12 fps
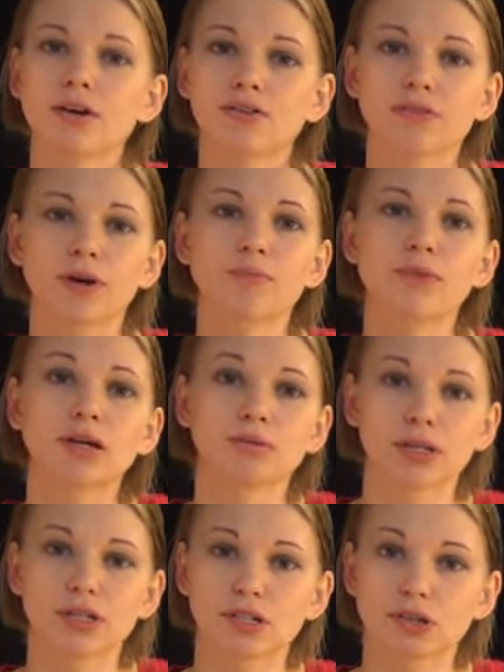from the
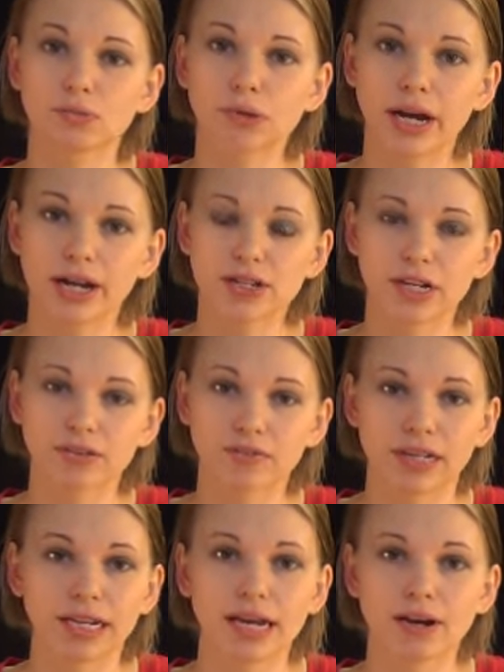original project
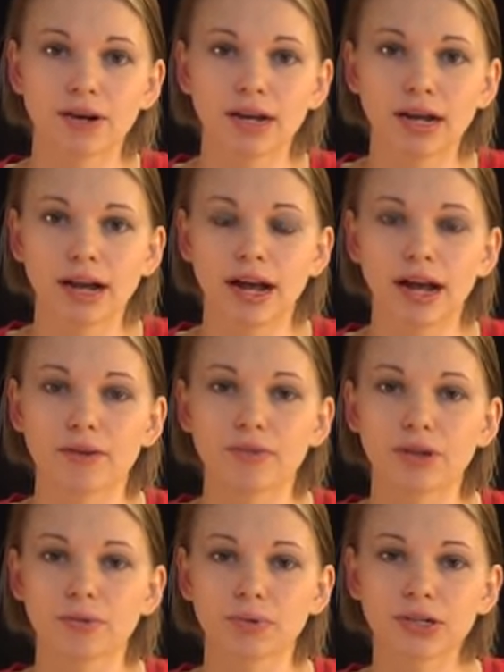video.
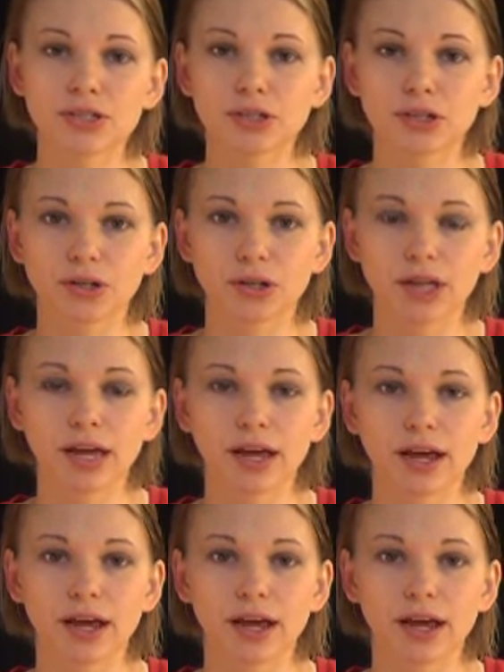The original